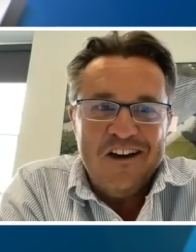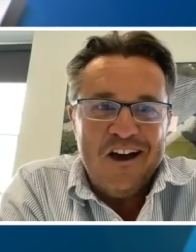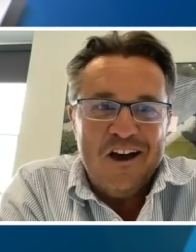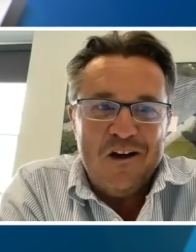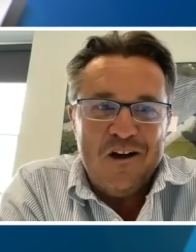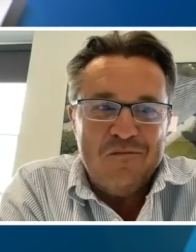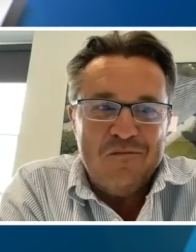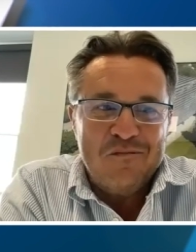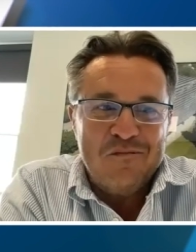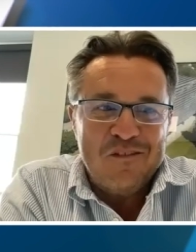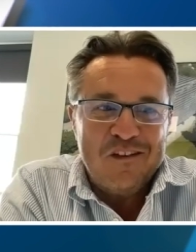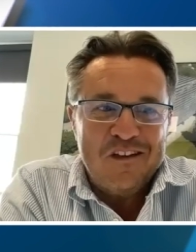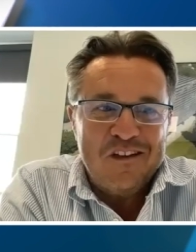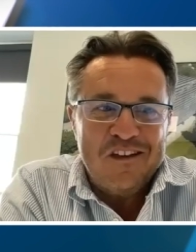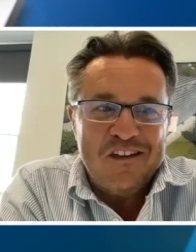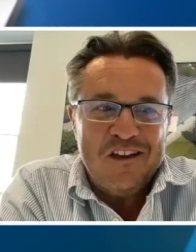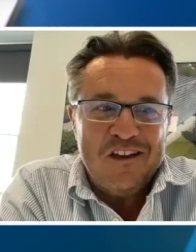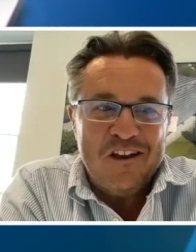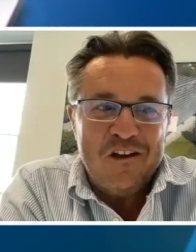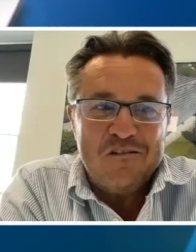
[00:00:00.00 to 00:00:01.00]
um,
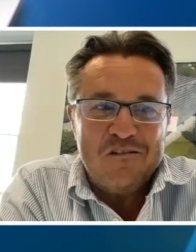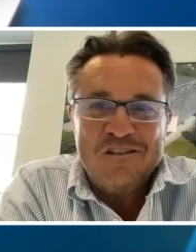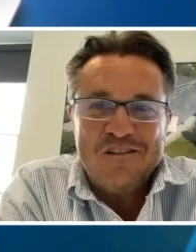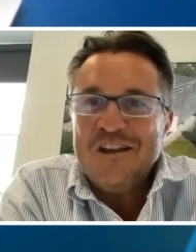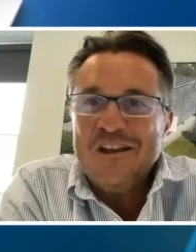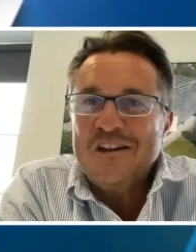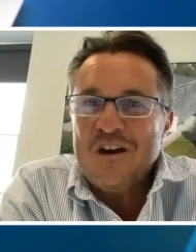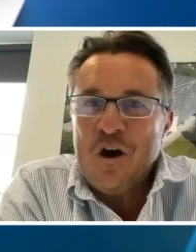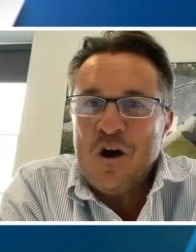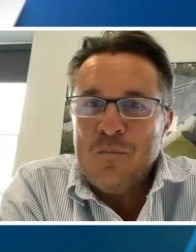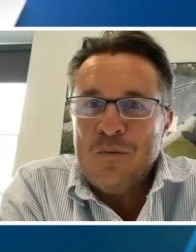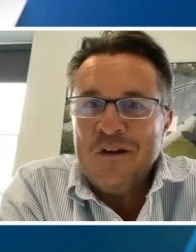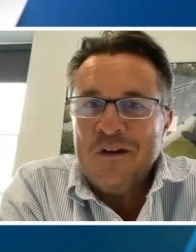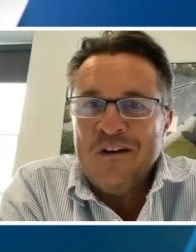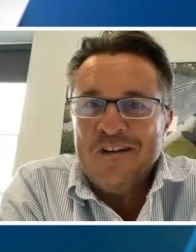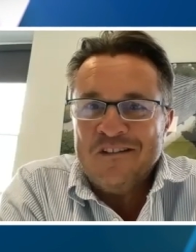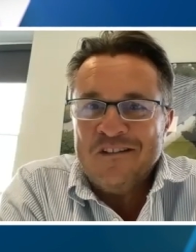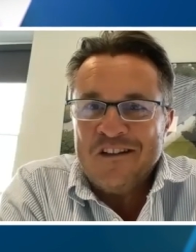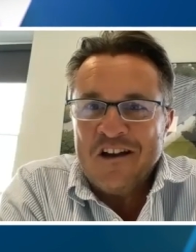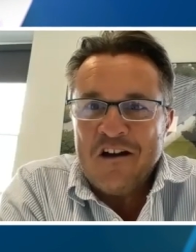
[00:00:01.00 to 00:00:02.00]
you know
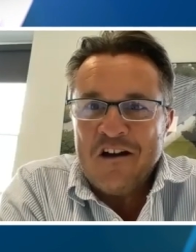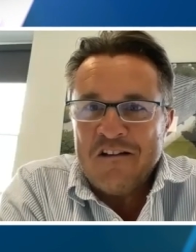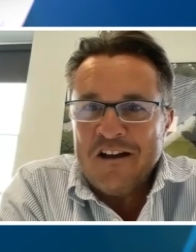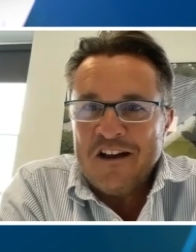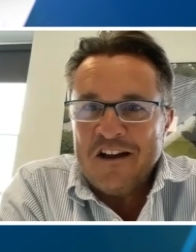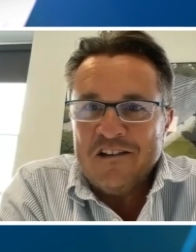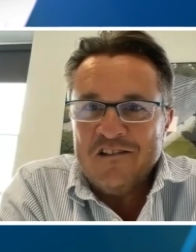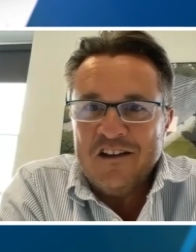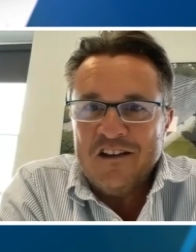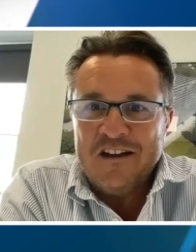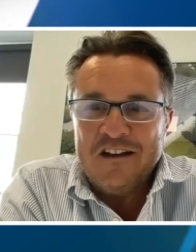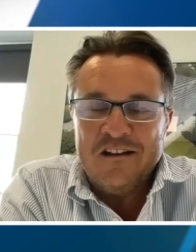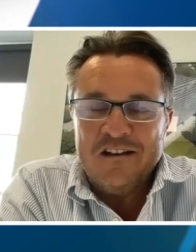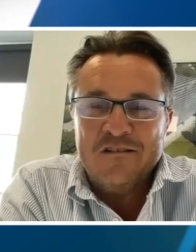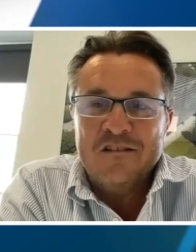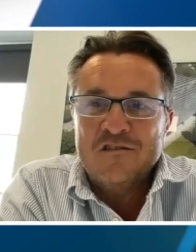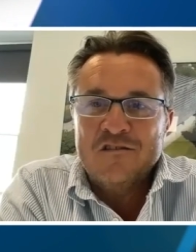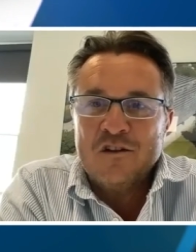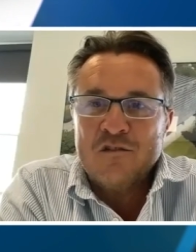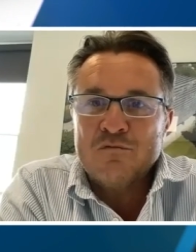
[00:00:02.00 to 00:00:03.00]
decarbonizing our energy
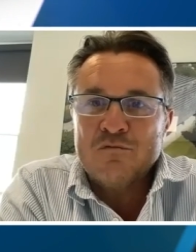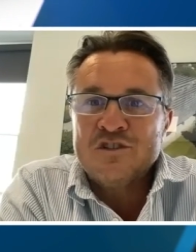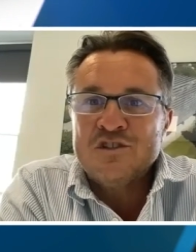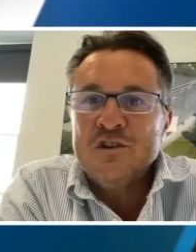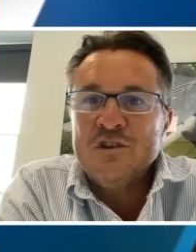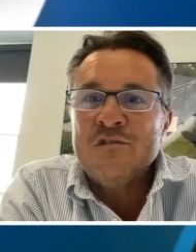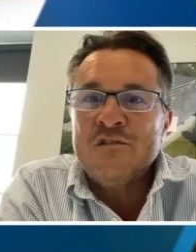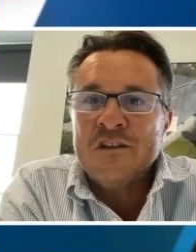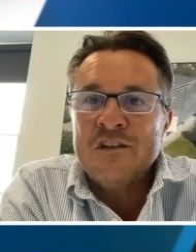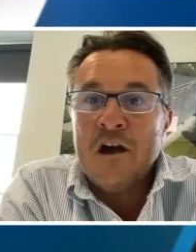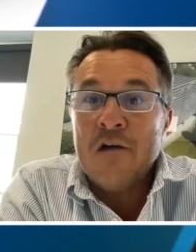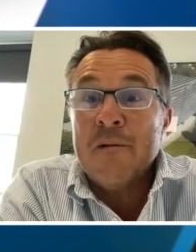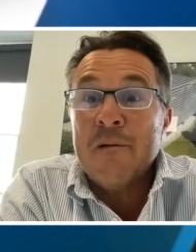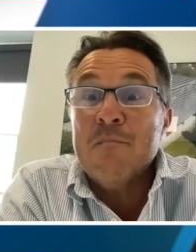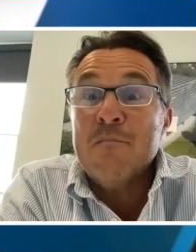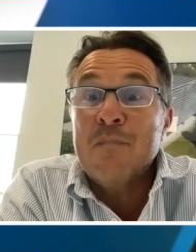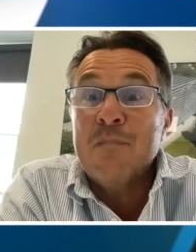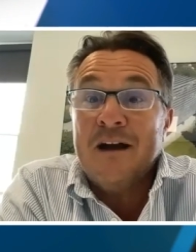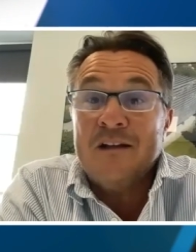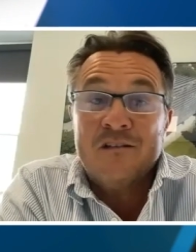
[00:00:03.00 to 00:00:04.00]
and sort of reducing our
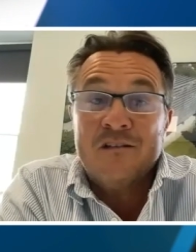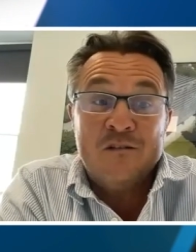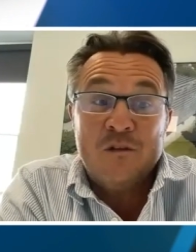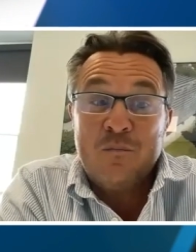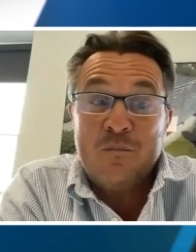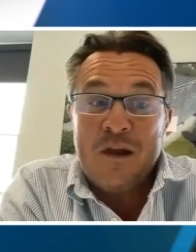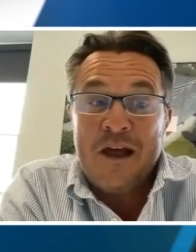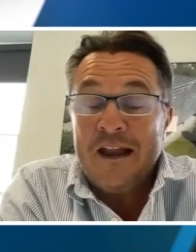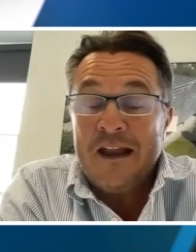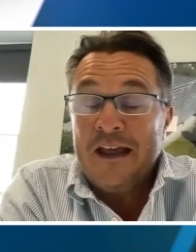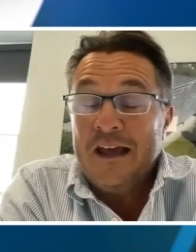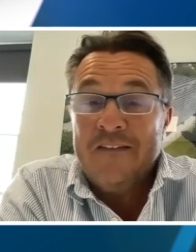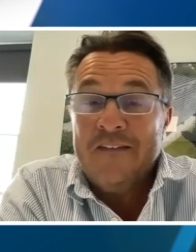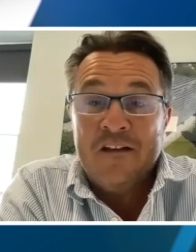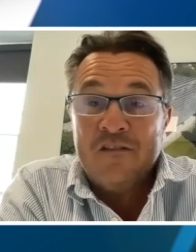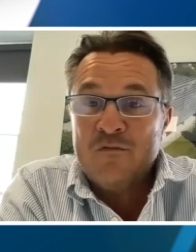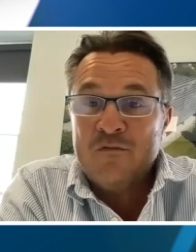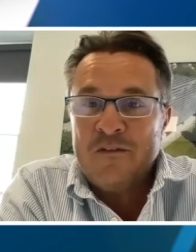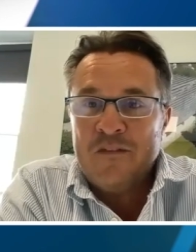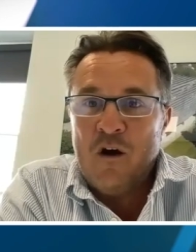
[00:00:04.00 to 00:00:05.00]
impact on the planet, and
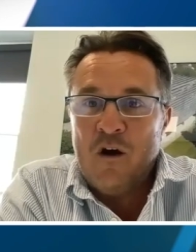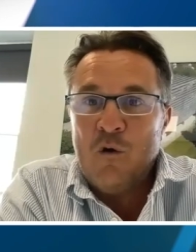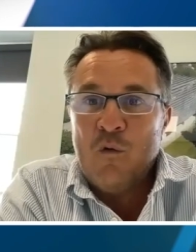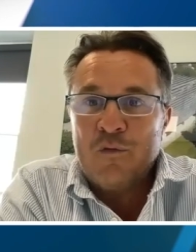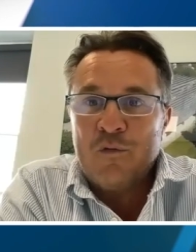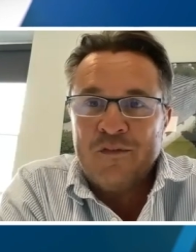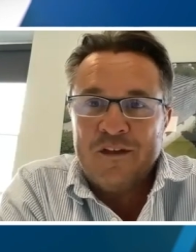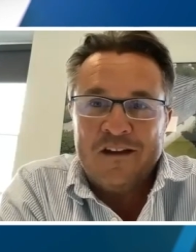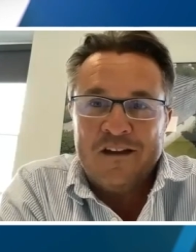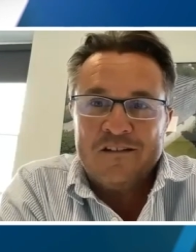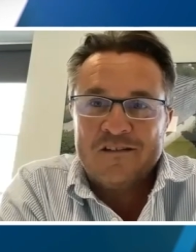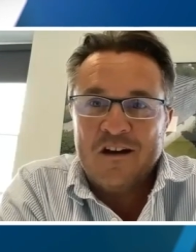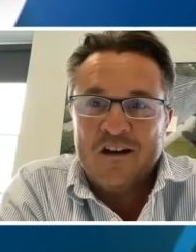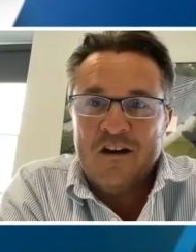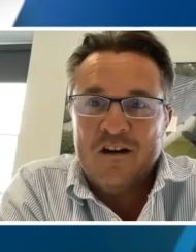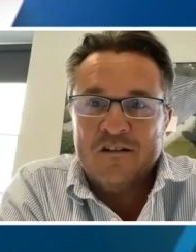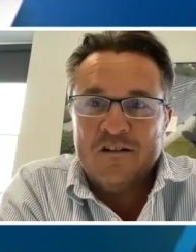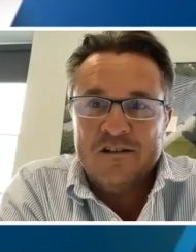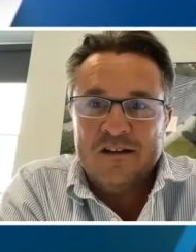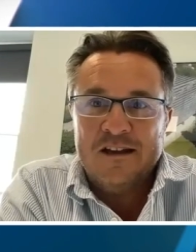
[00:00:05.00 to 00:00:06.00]
that's where the whole thing
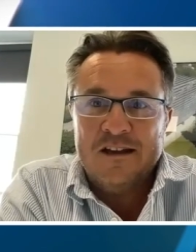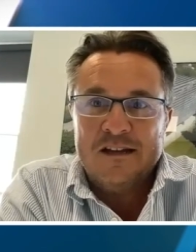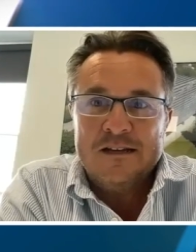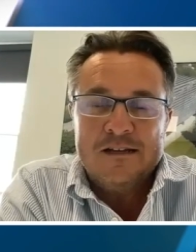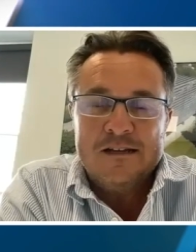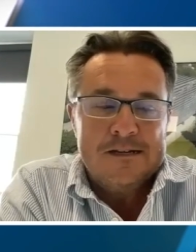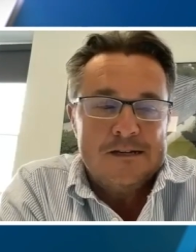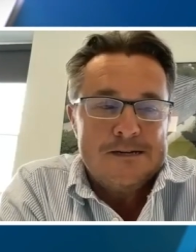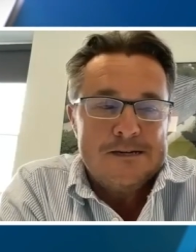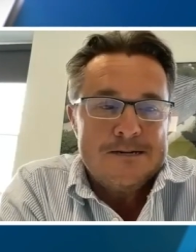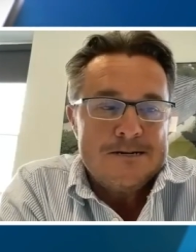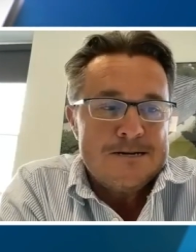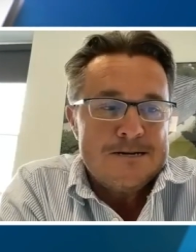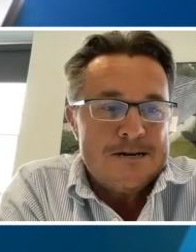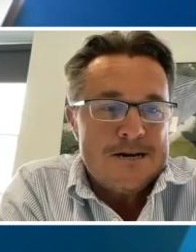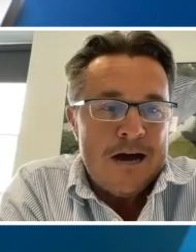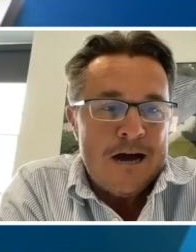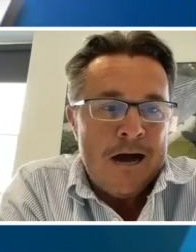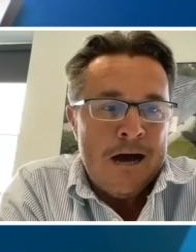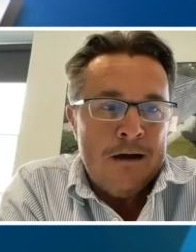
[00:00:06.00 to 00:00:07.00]
started.
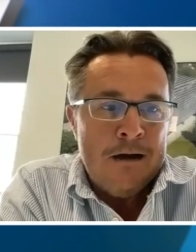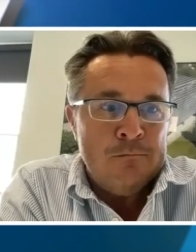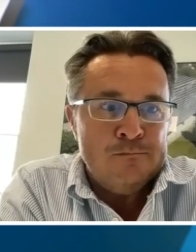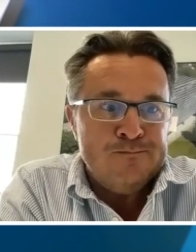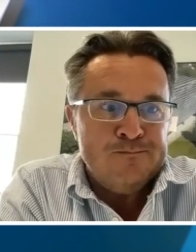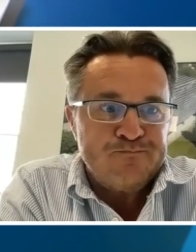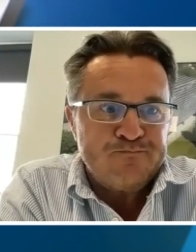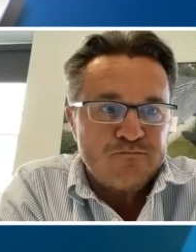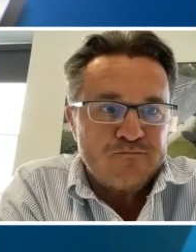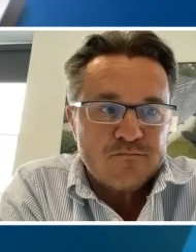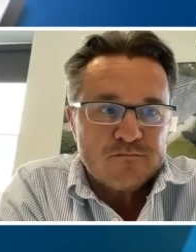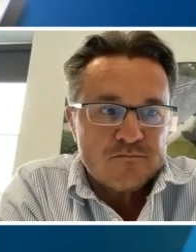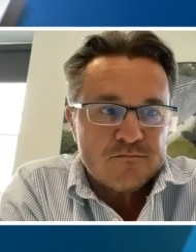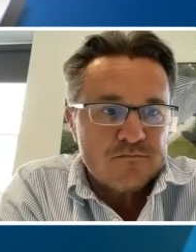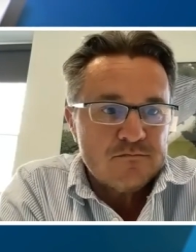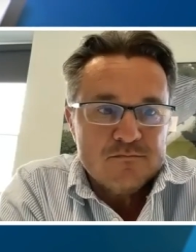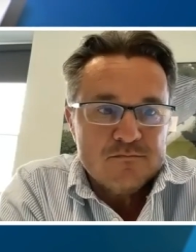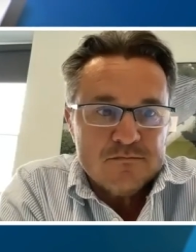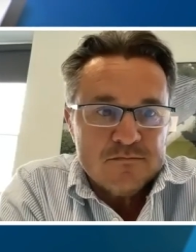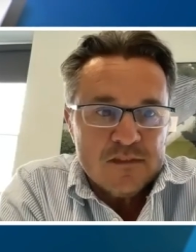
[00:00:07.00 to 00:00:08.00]
Um,
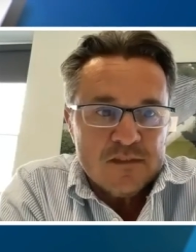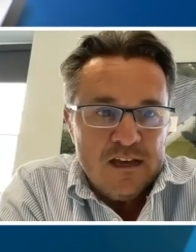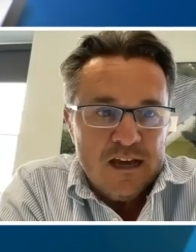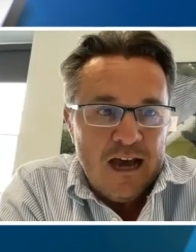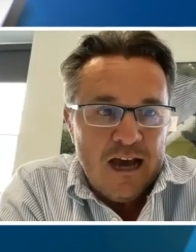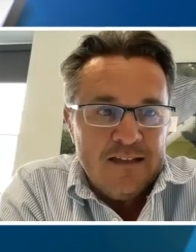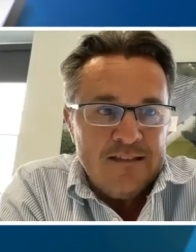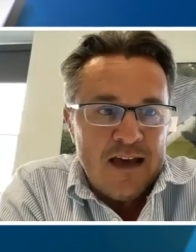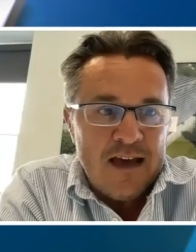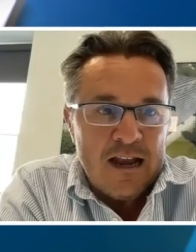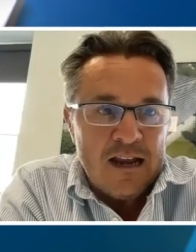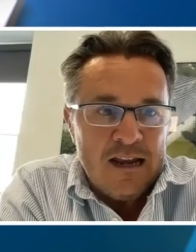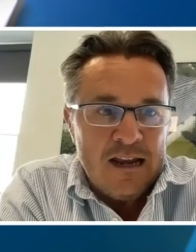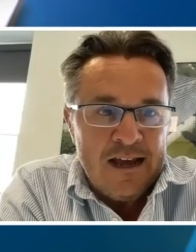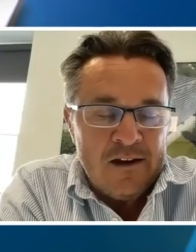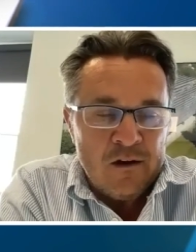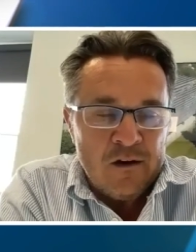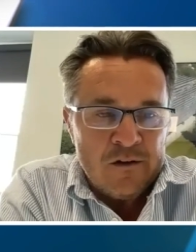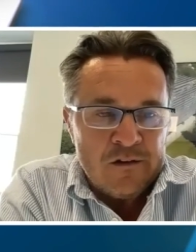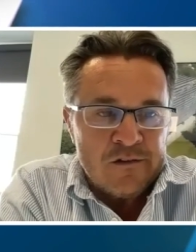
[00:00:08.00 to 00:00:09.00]
and that
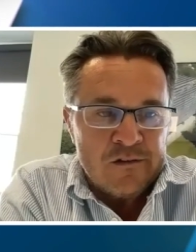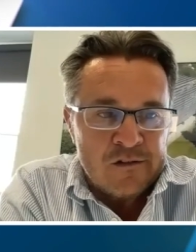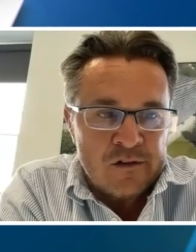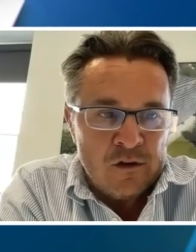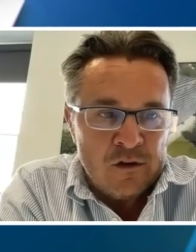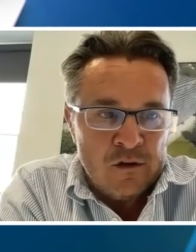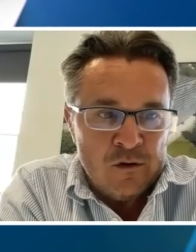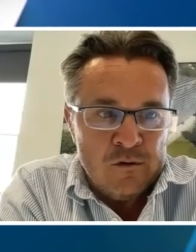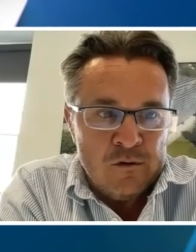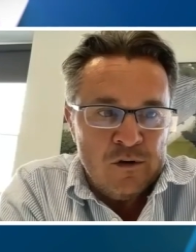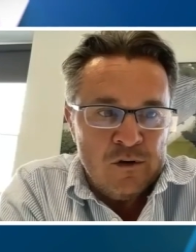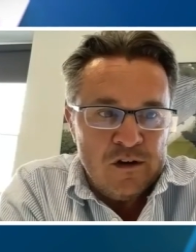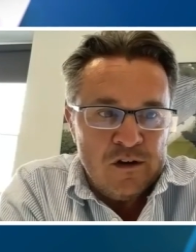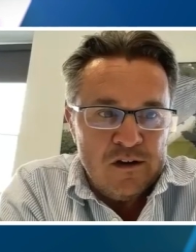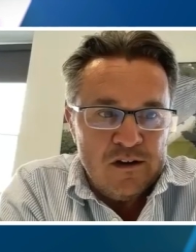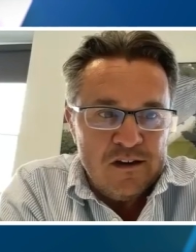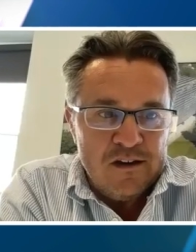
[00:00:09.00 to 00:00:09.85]
led on to